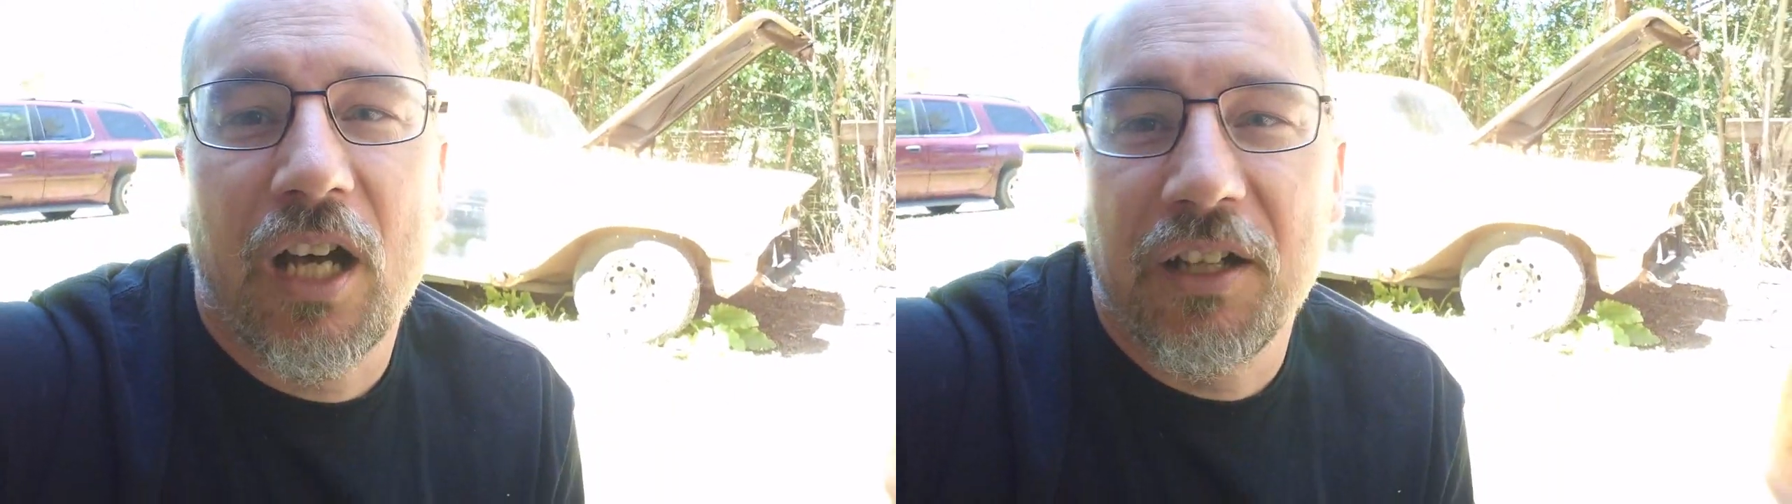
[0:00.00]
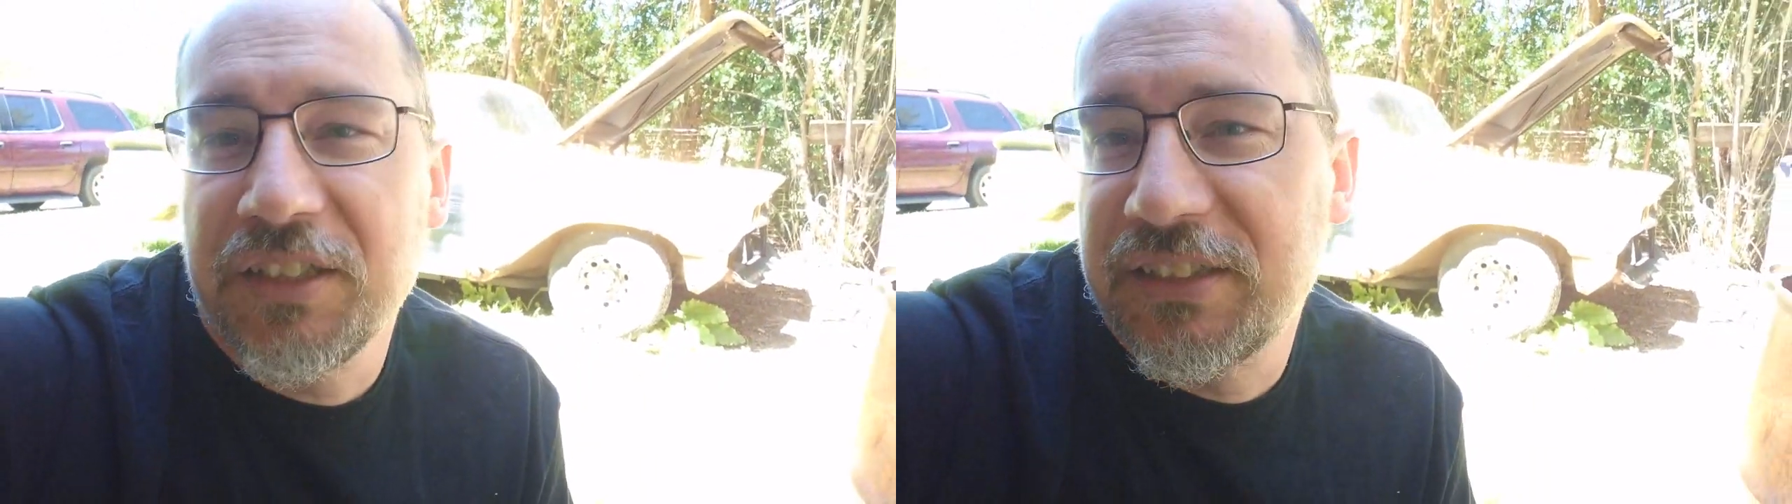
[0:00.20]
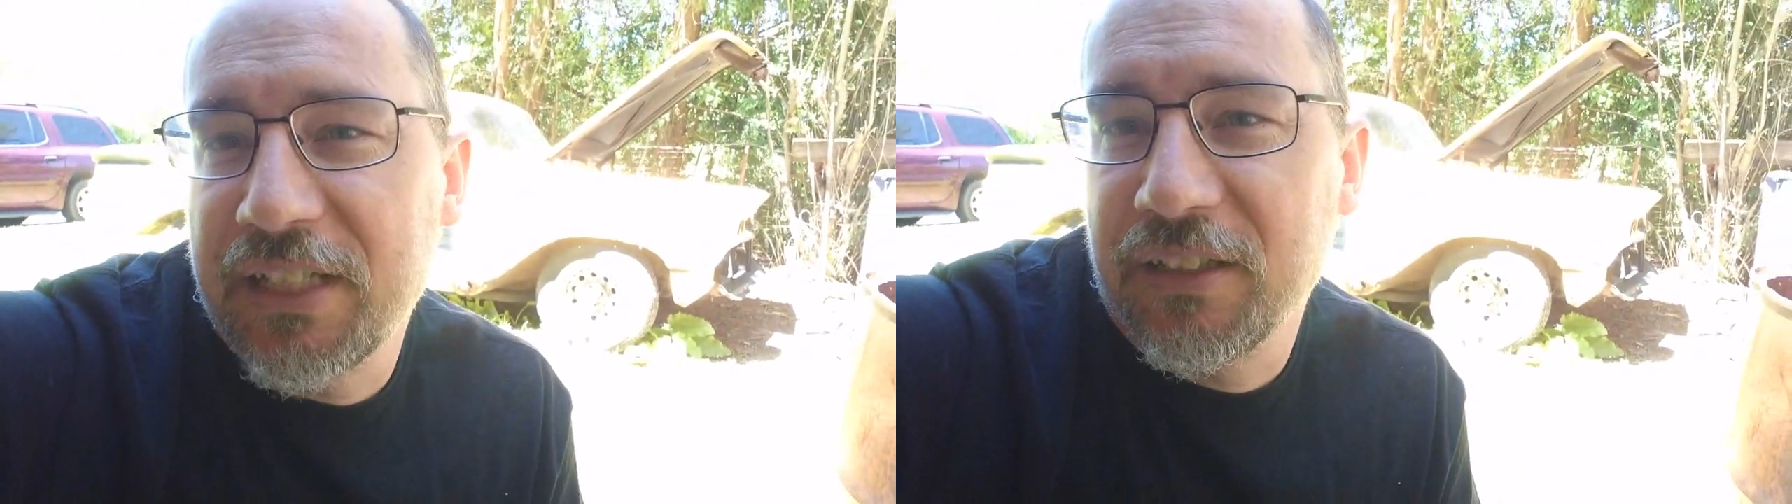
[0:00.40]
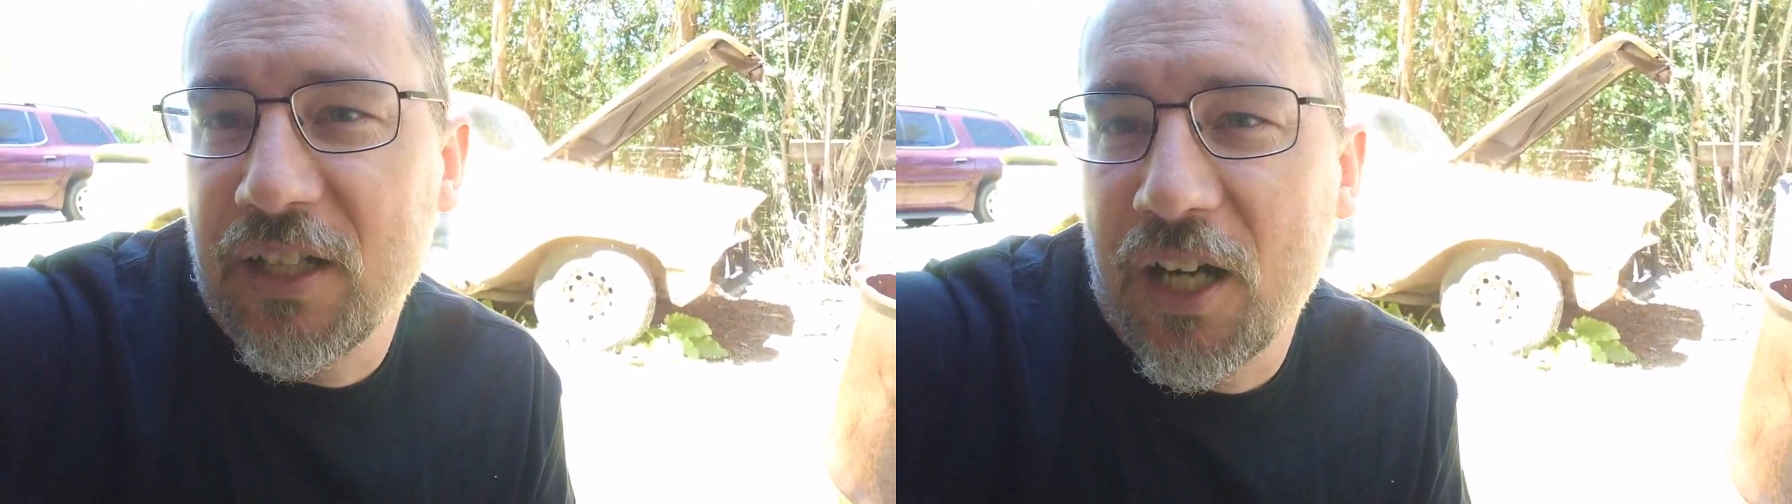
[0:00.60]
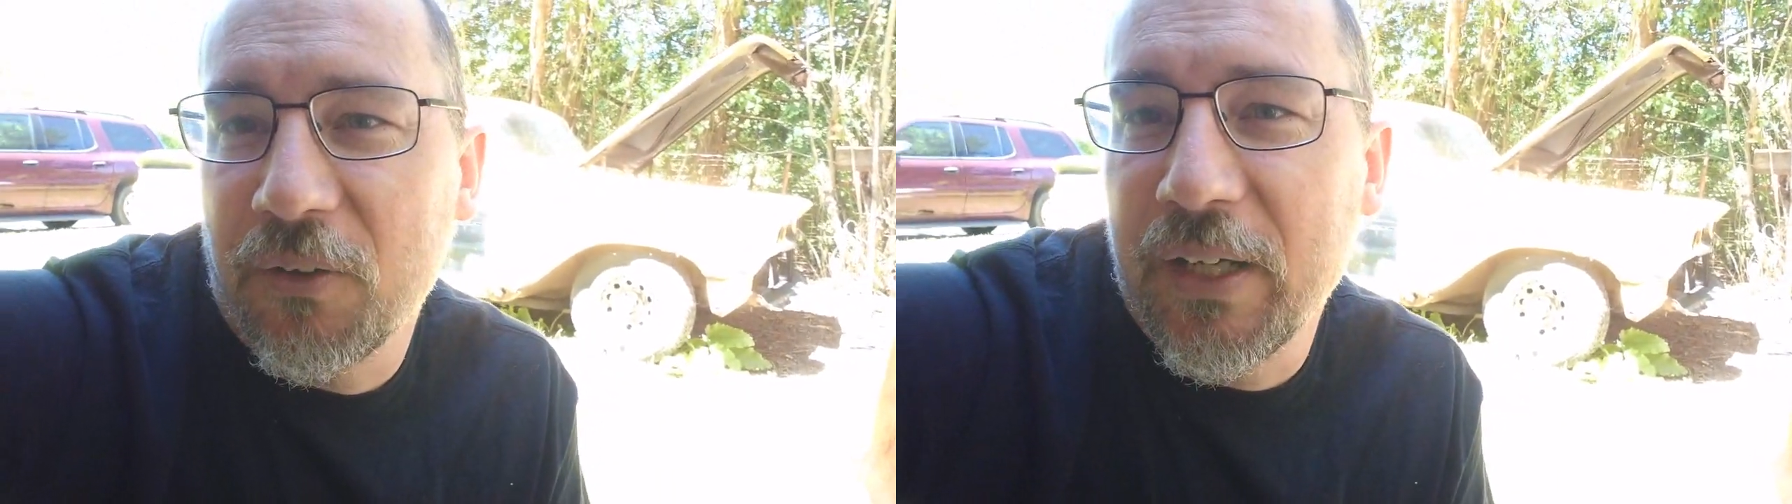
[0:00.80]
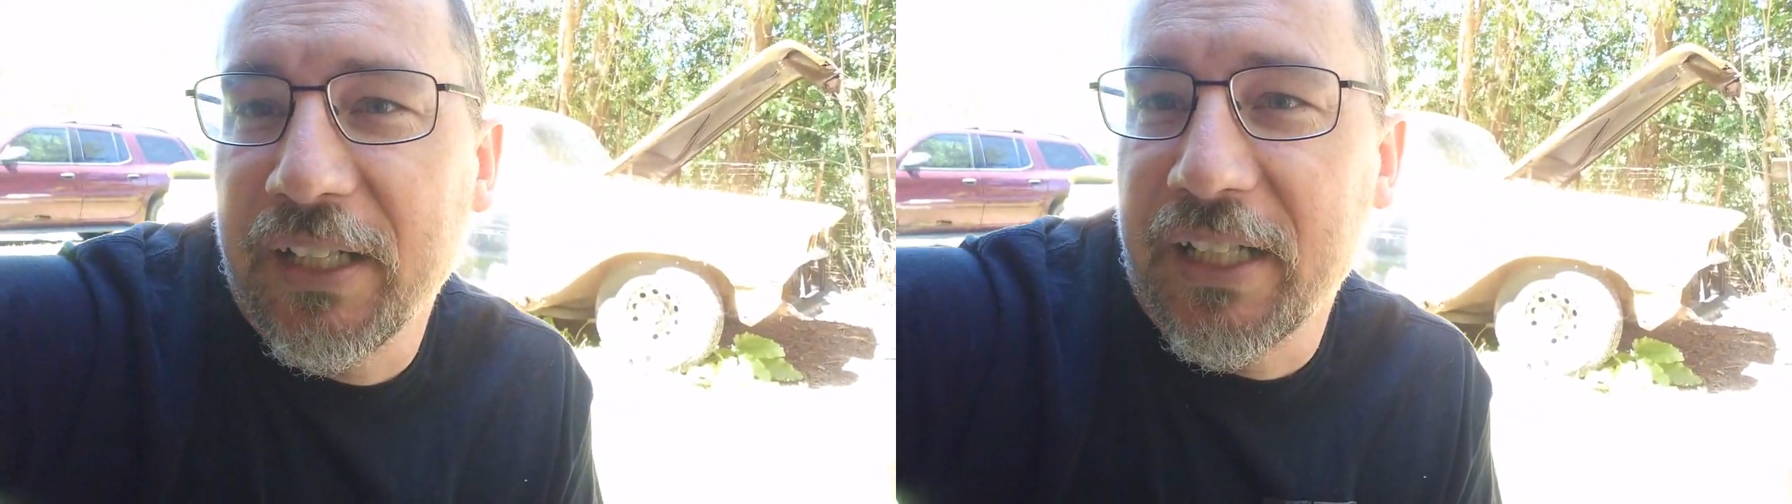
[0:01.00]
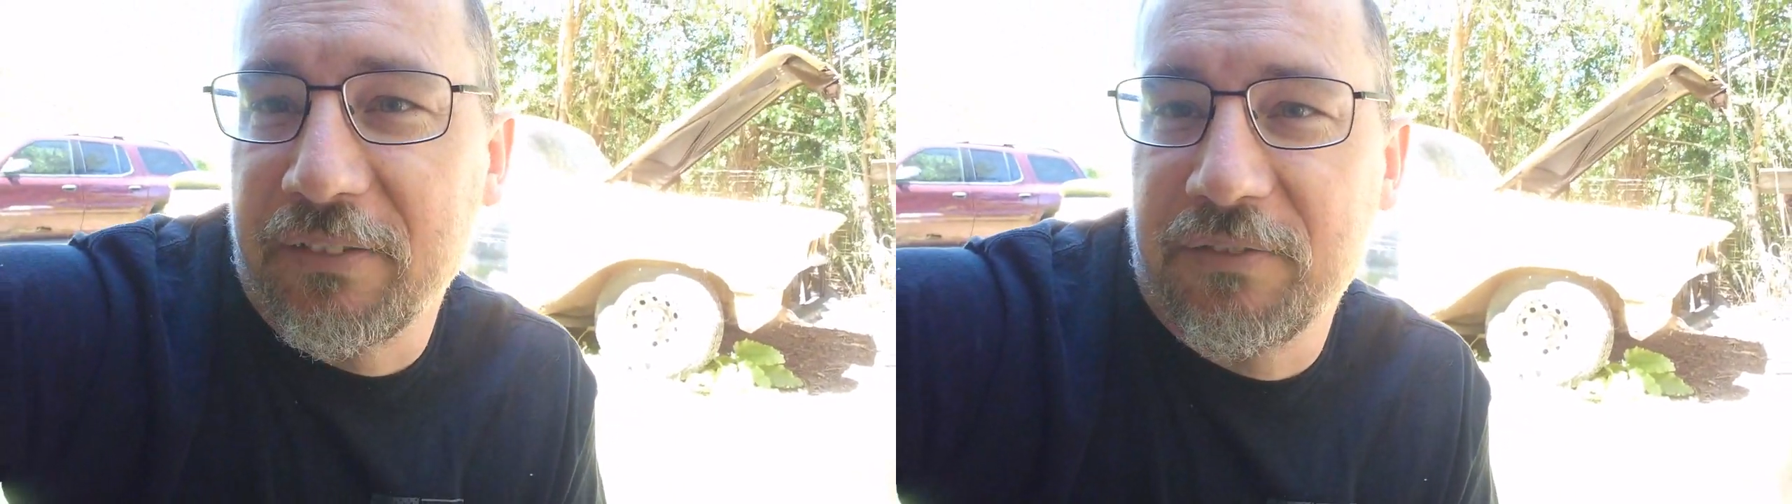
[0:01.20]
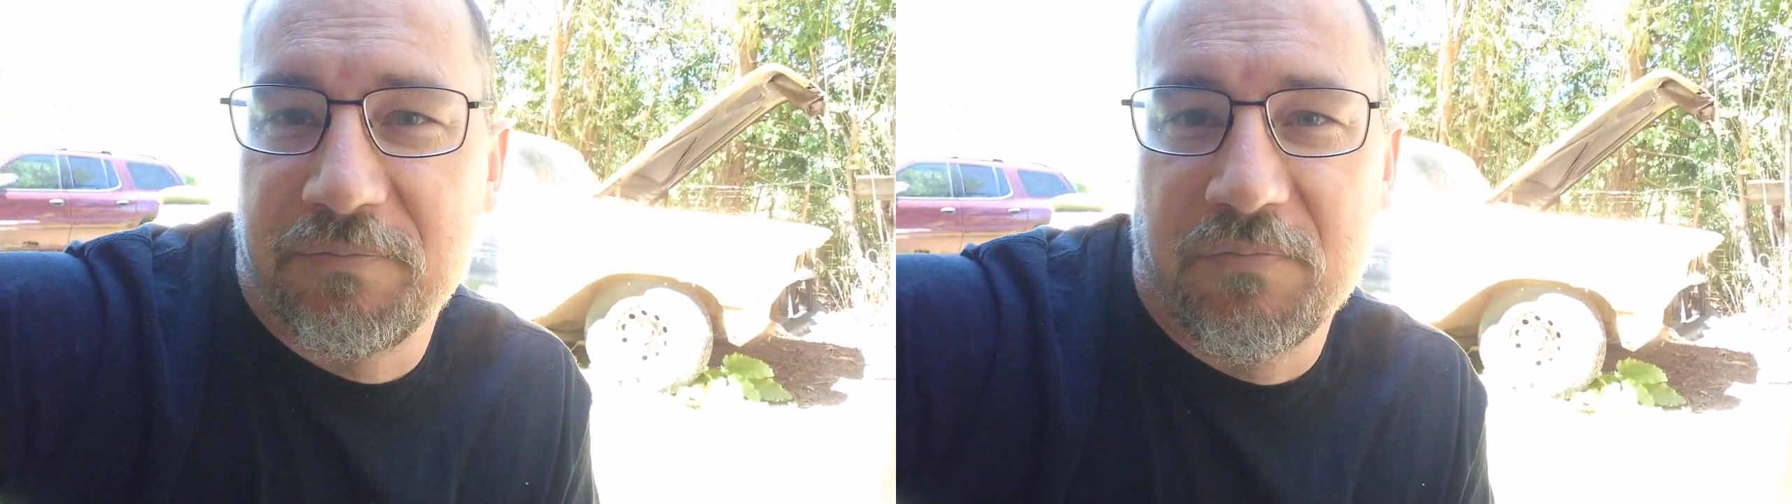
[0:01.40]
I'll just send the car away to get